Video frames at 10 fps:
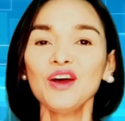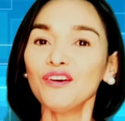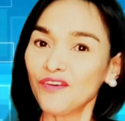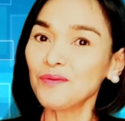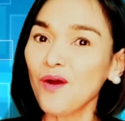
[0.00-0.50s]

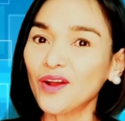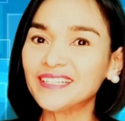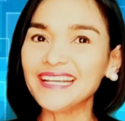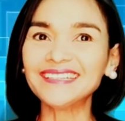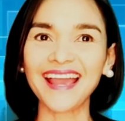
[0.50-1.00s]
For more
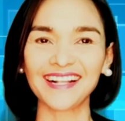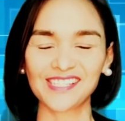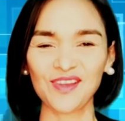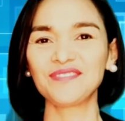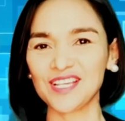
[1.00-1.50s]

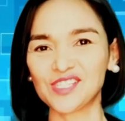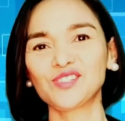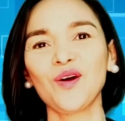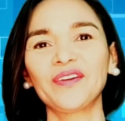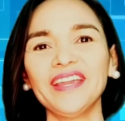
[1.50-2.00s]
details of this
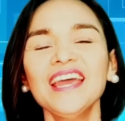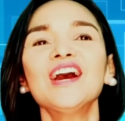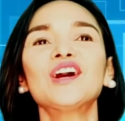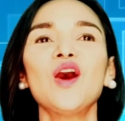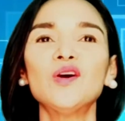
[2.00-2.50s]
story,
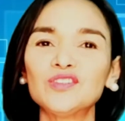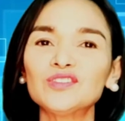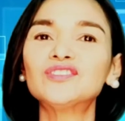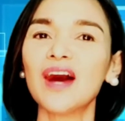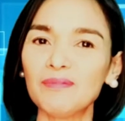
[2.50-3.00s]
go
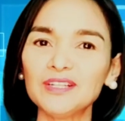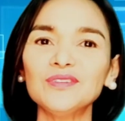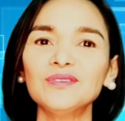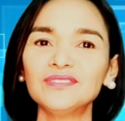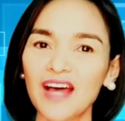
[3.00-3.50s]
to
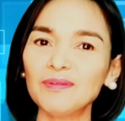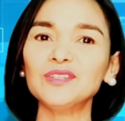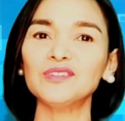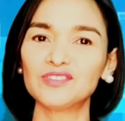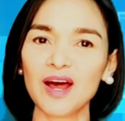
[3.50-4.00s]

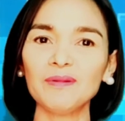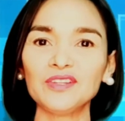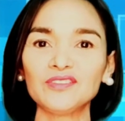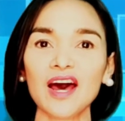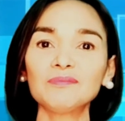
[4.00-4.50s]

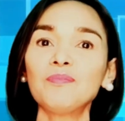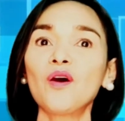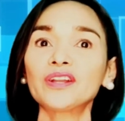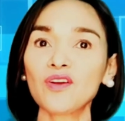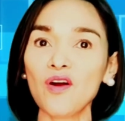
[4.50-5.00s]

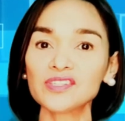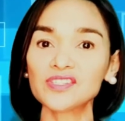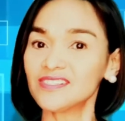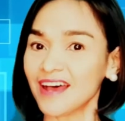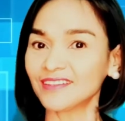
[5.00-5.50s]

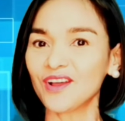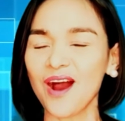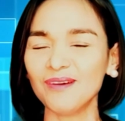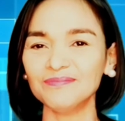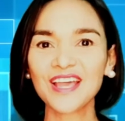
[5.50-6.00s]

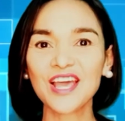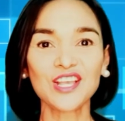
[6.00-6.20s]
www.portcalls.com.